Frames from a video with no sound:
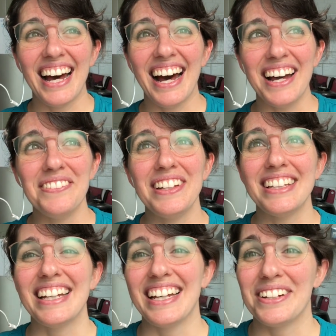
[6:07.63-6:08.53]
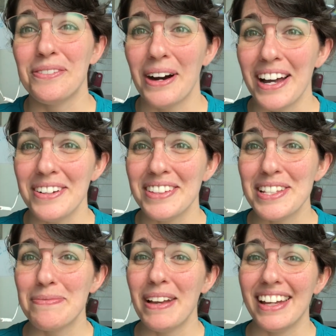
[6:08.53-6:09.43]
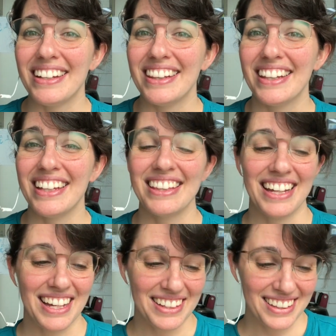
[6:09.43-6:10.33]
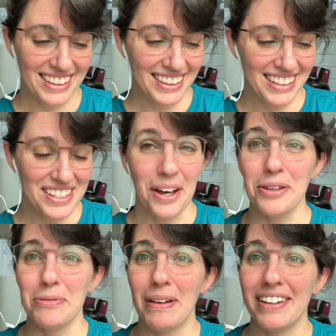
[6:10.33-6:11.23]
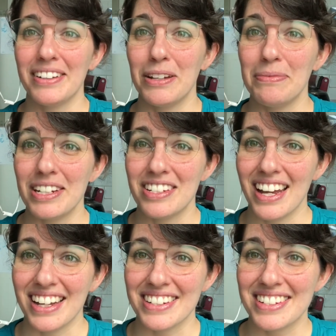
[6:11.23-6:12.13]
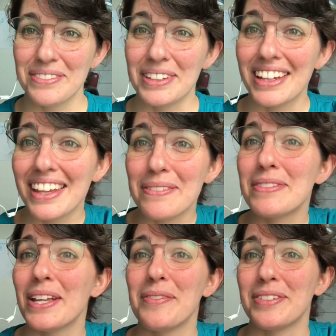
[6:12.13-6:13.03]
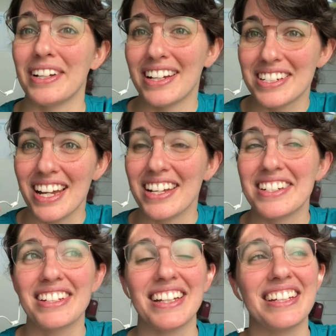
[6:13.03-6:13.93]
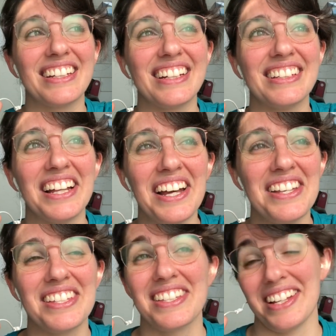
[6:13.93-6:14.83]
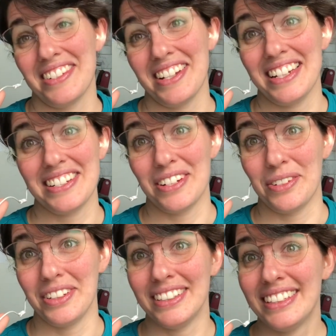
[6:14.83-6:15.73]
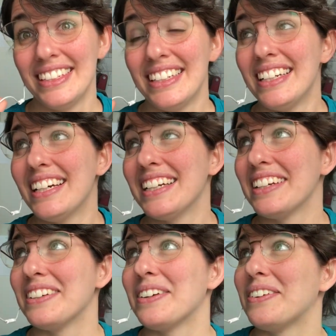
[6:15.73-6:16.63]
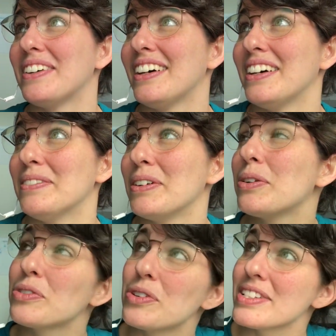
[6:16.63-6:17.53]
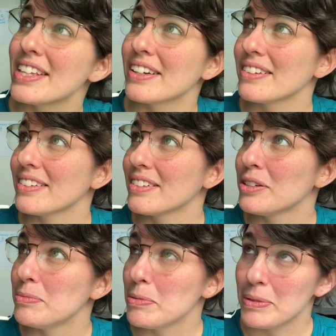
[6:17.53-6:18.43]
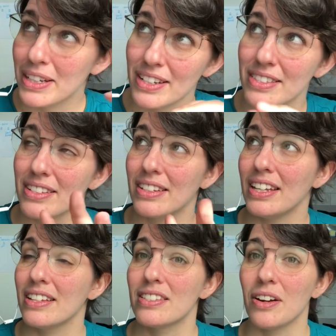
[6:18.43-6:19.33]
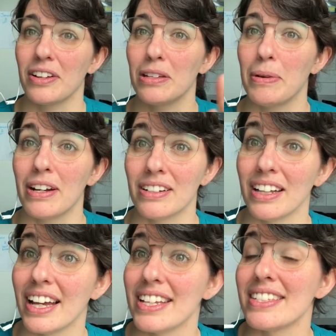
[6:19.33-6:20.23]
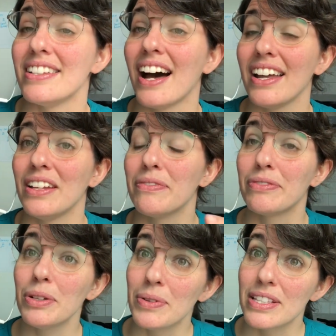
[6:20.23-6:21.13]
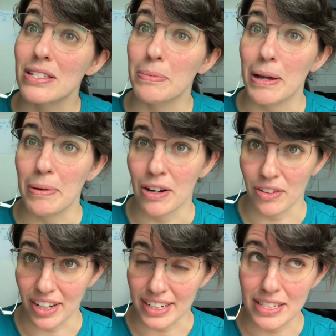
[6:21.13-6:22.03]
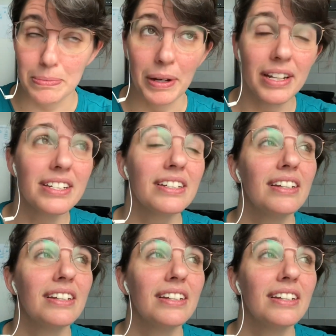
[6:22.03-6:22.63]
I mean, like, why do these men think that these other men can be changed when they themselves are not changed? Like, Elias is not changed at all. You know, of course, that could be because the king is talking about an Elias not influenced by Pirates, but